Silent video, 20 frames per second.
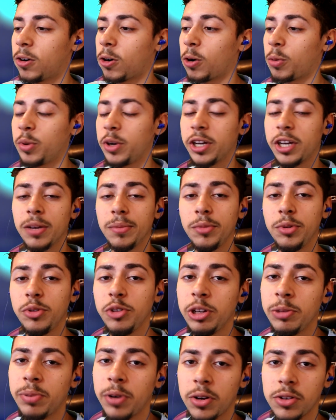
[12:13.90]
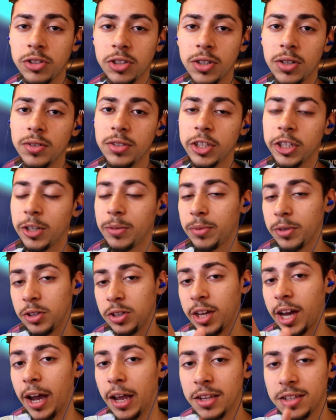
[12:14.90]
Or when the community post goes up and
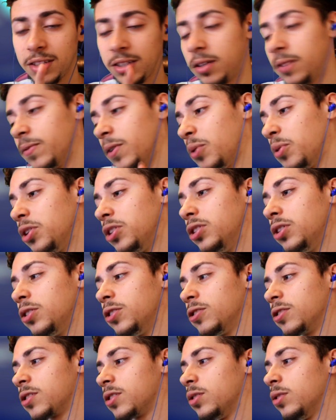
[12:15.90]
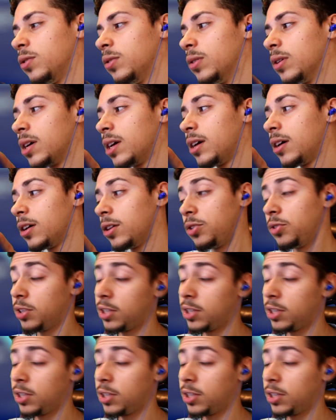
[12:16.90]
you guys need to vote in those so